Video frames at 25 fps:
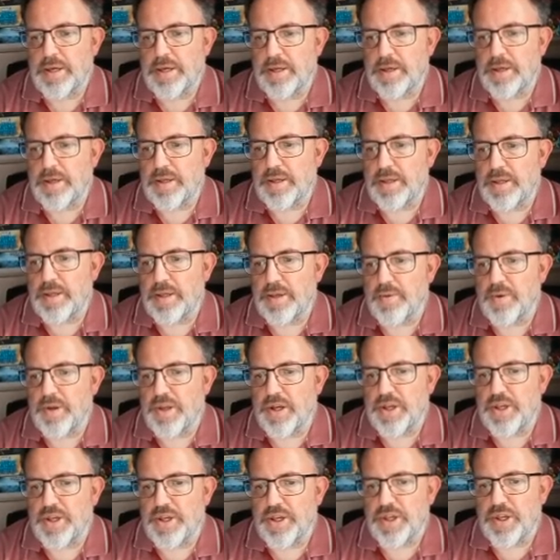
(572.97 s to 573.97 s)
Let's see what it
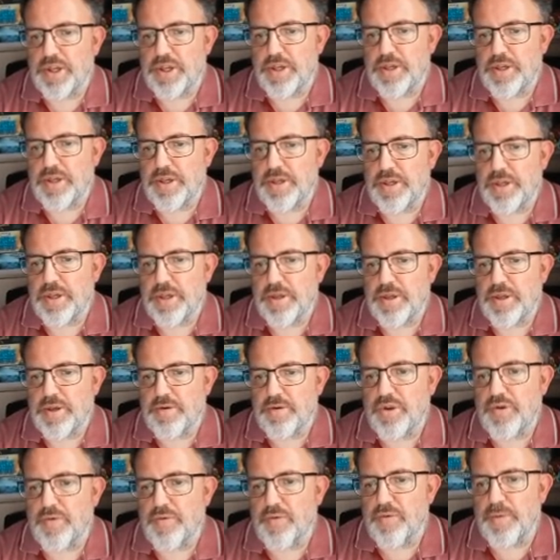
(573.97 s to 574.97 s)
actually says. There are
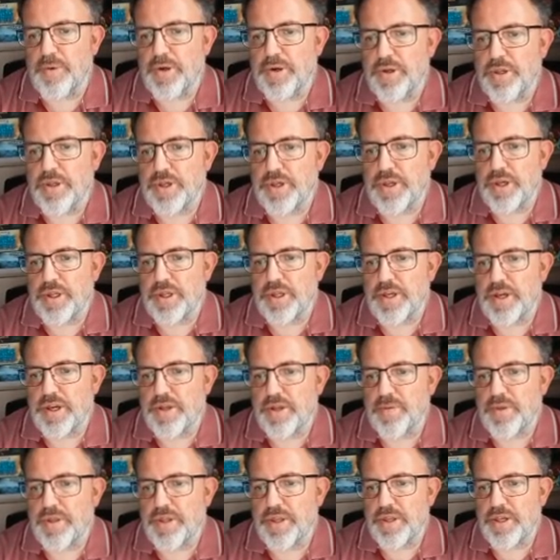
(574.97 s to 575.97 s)
2 rulebooks contained
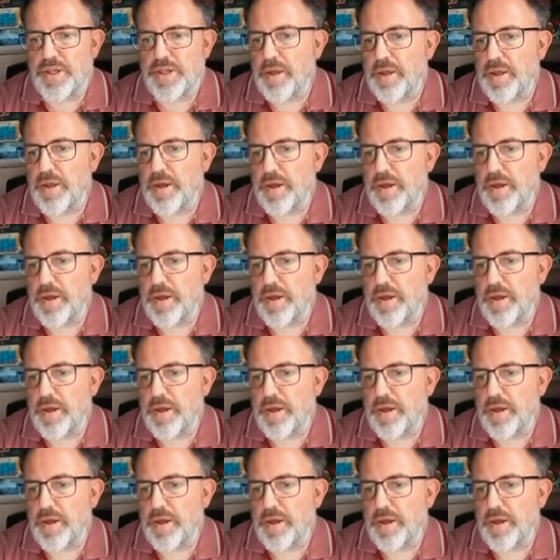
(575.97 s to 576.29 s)
within this set.